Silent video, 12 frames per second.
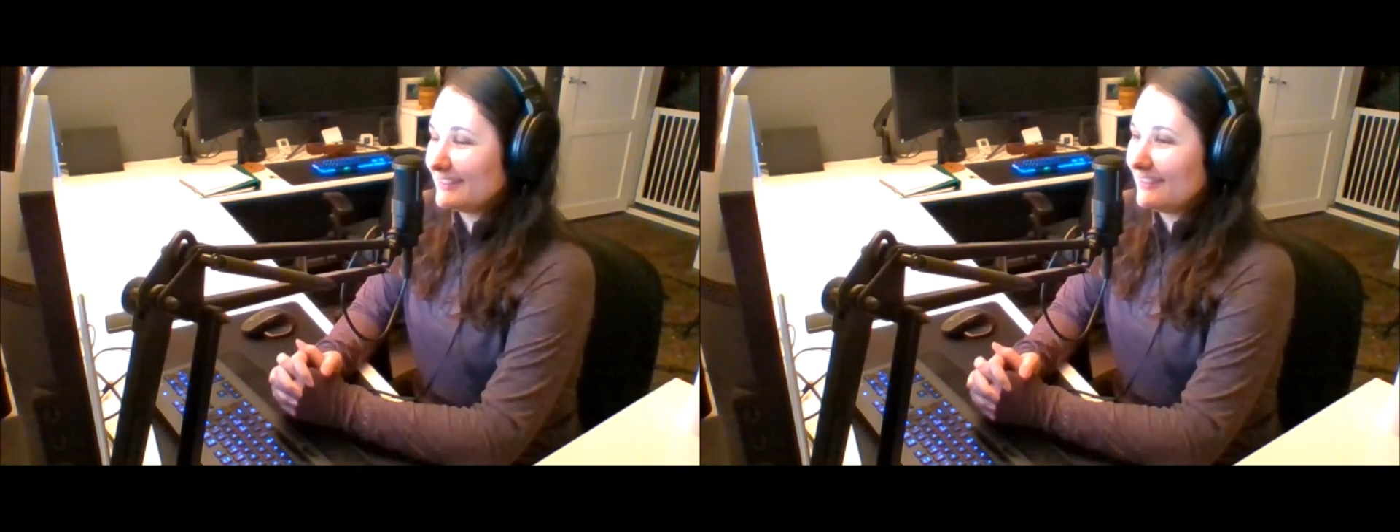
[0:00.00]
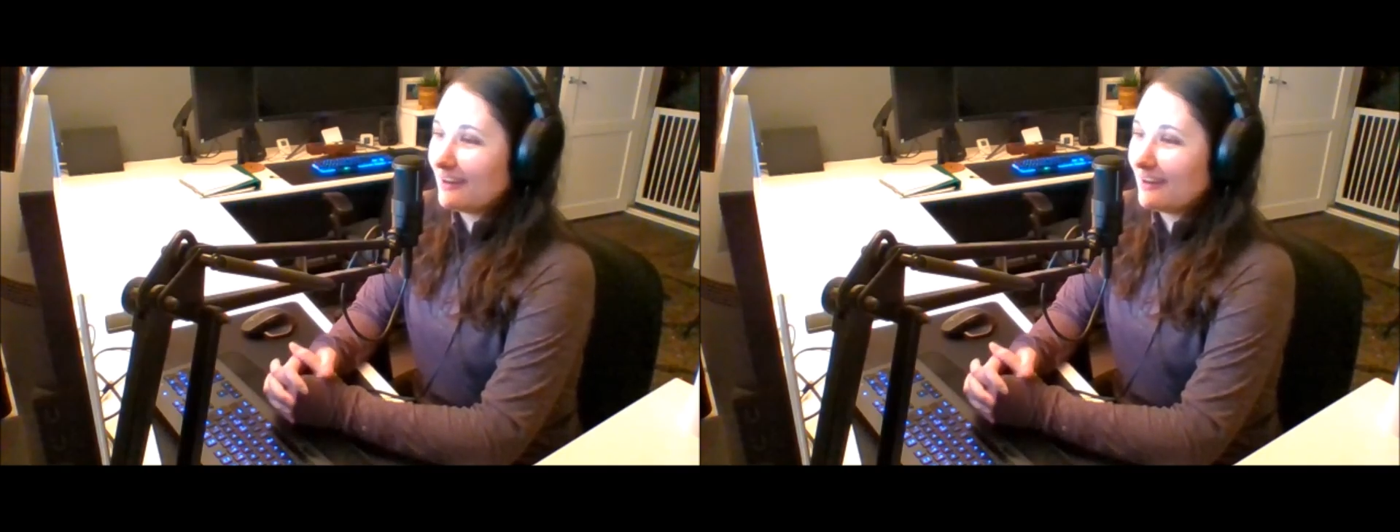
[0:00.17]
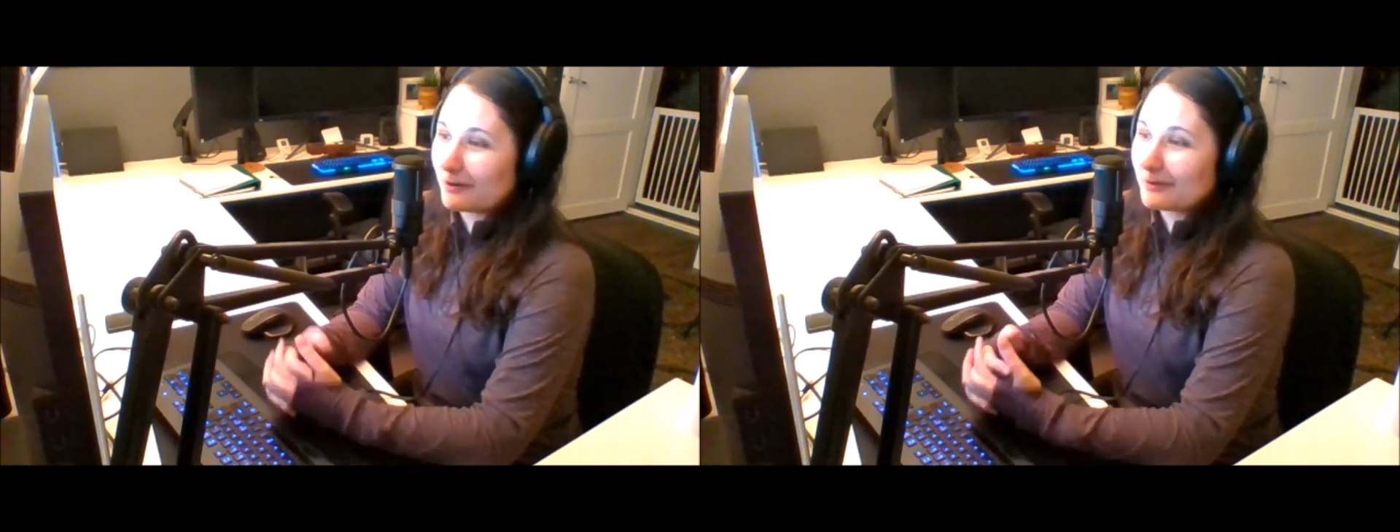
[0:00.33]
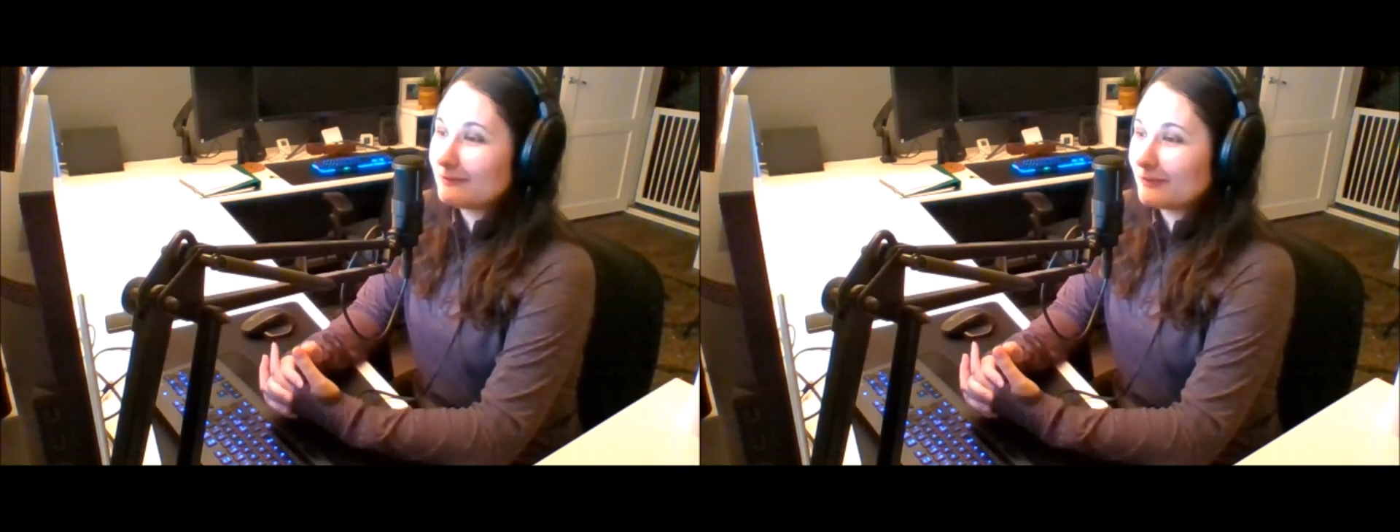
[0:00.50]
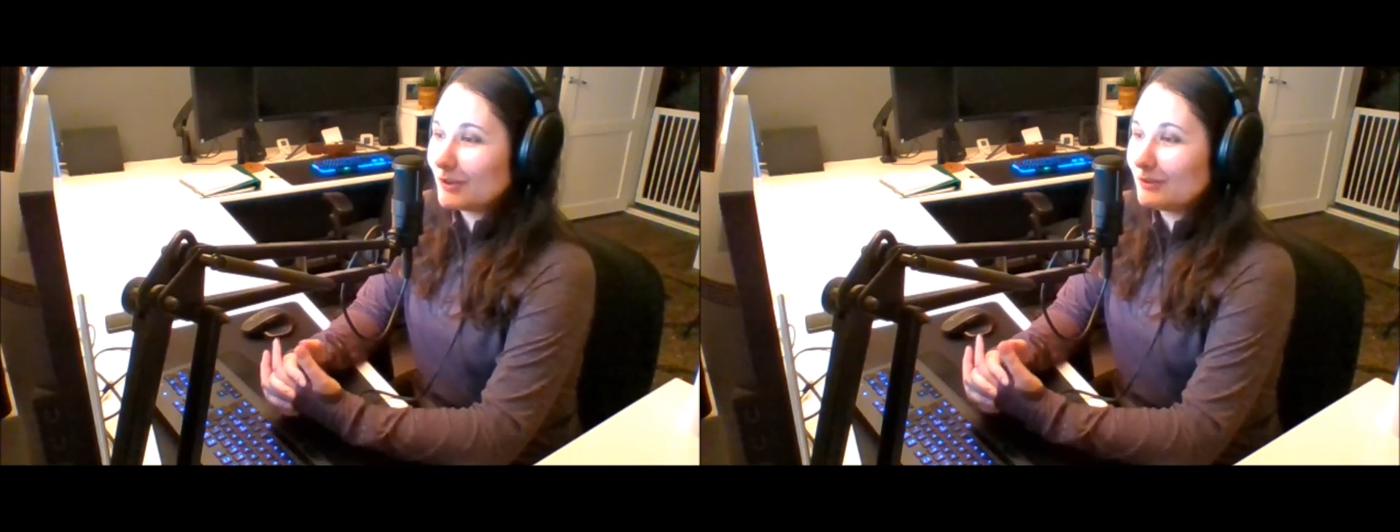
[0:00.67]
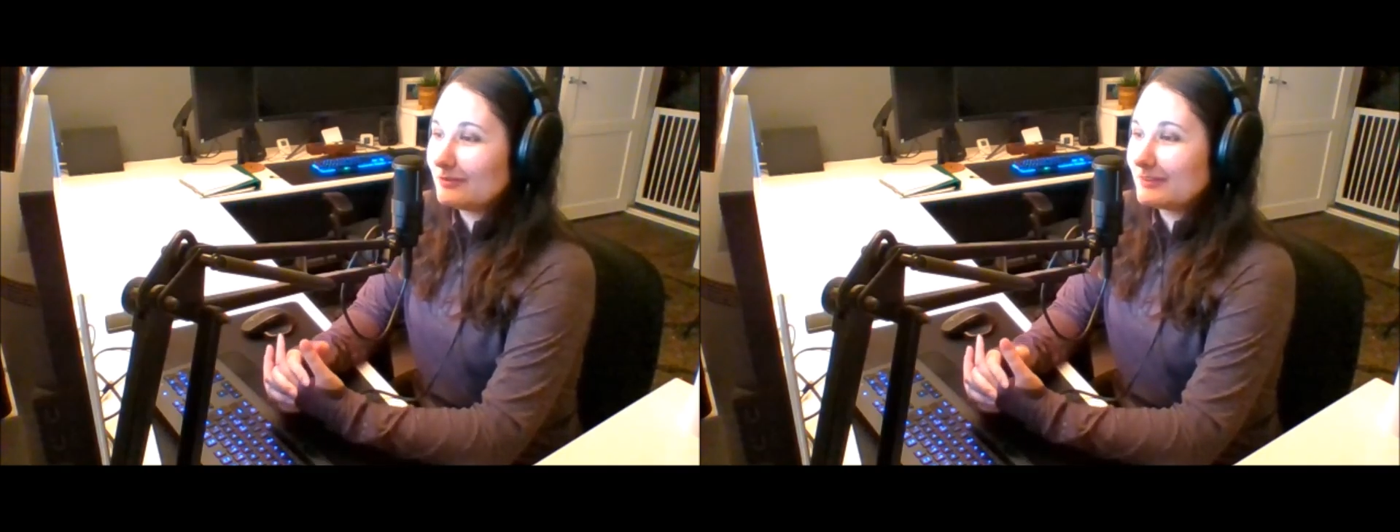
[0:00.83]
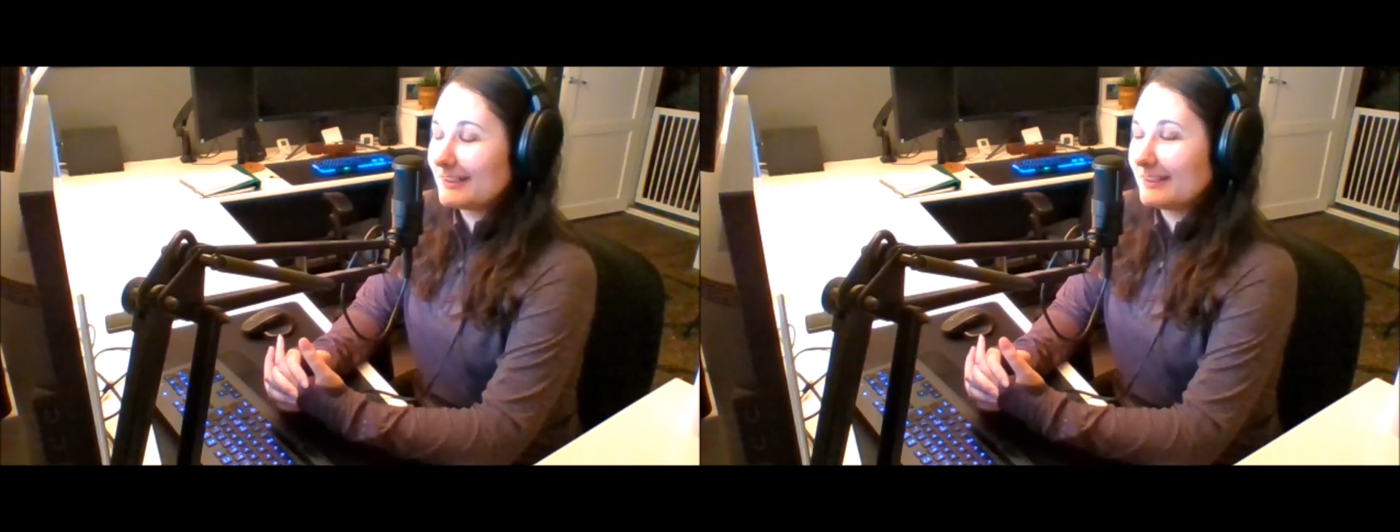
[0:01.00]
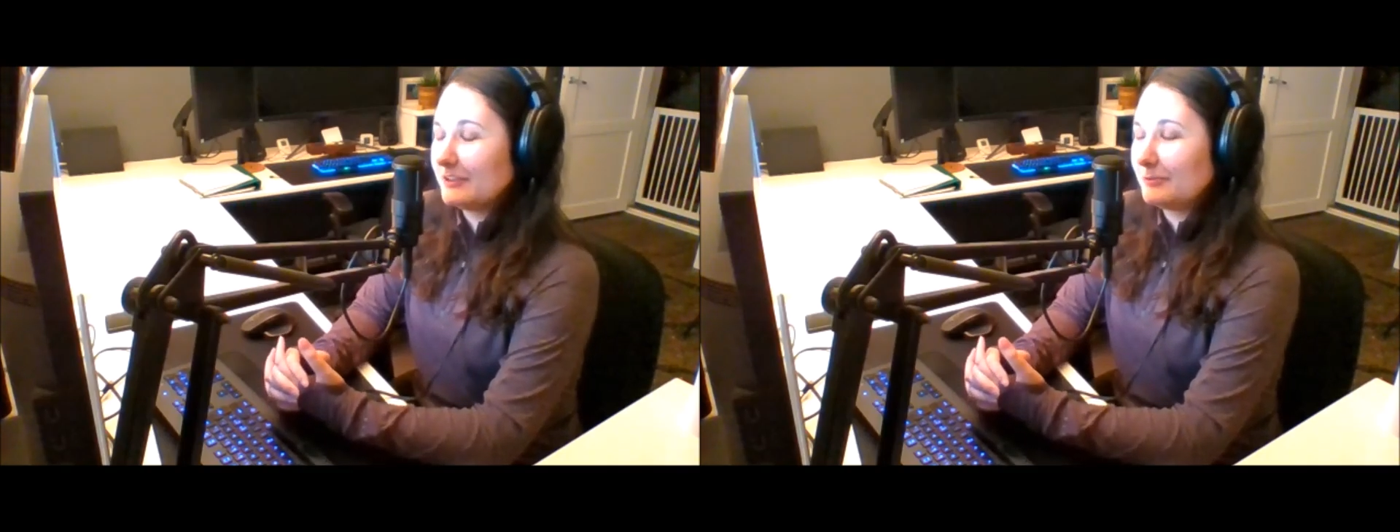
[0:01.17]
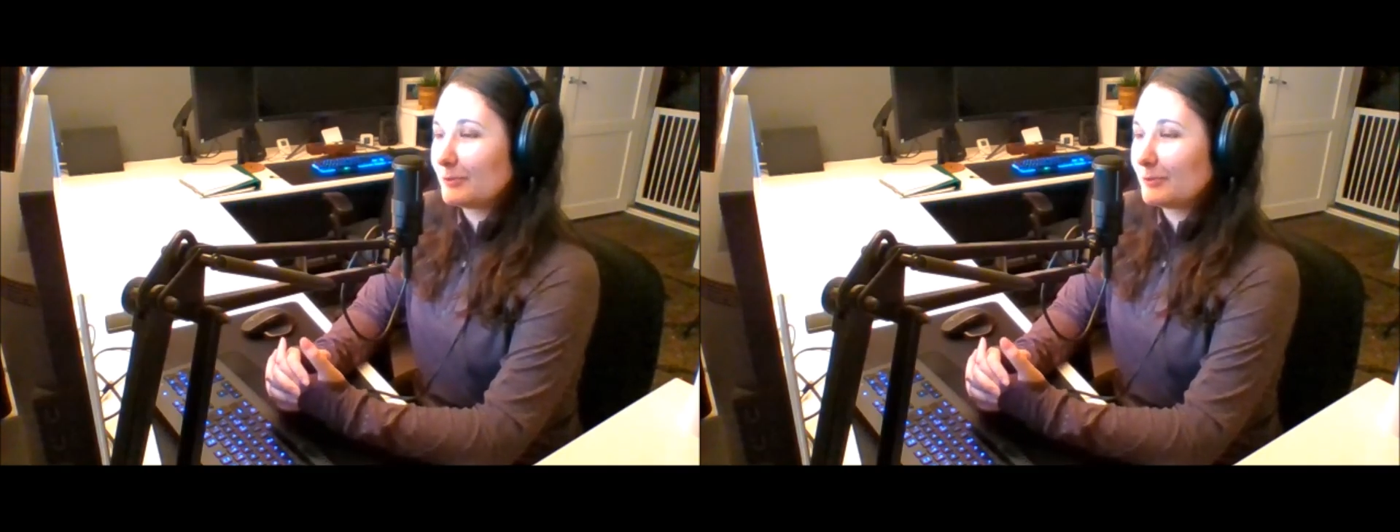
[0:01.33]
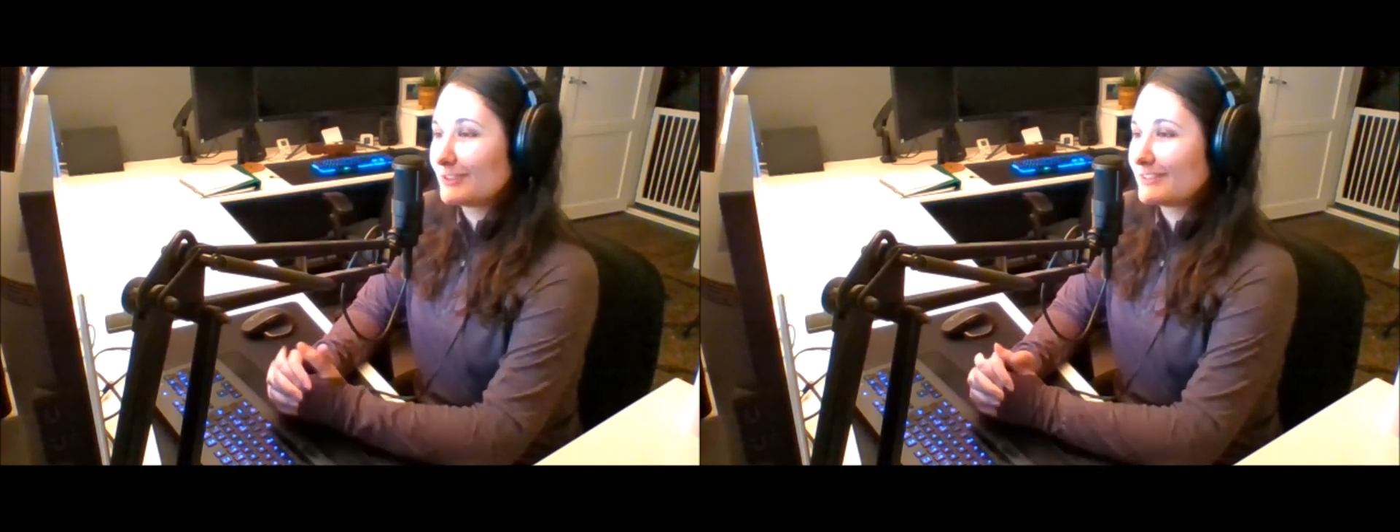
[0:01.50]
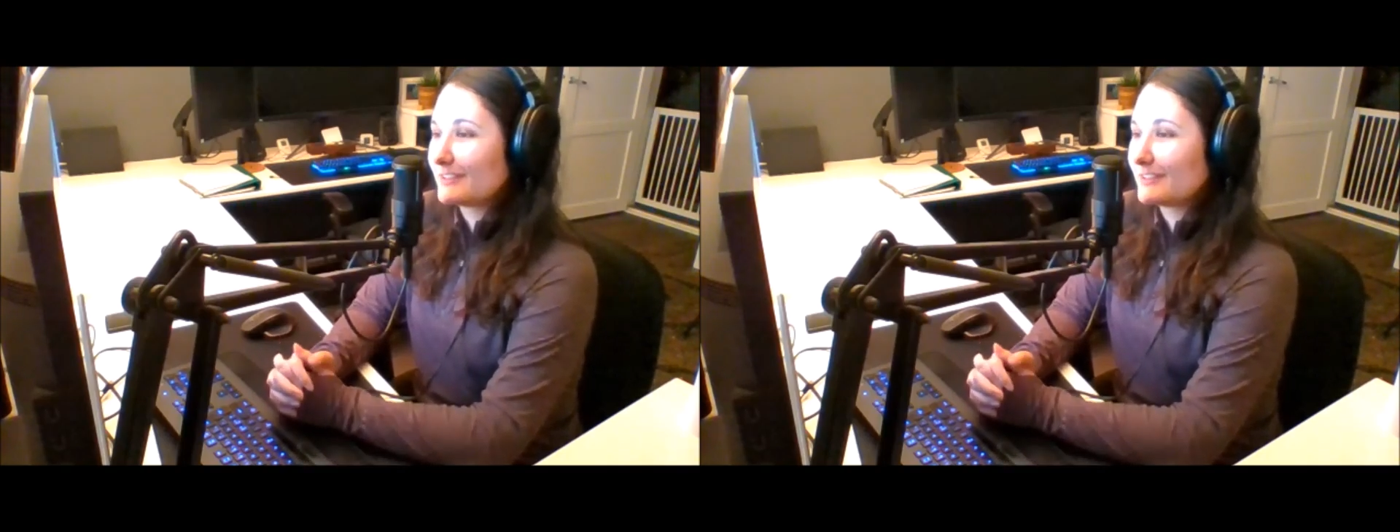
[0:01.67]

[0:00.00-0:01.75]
are involved in esports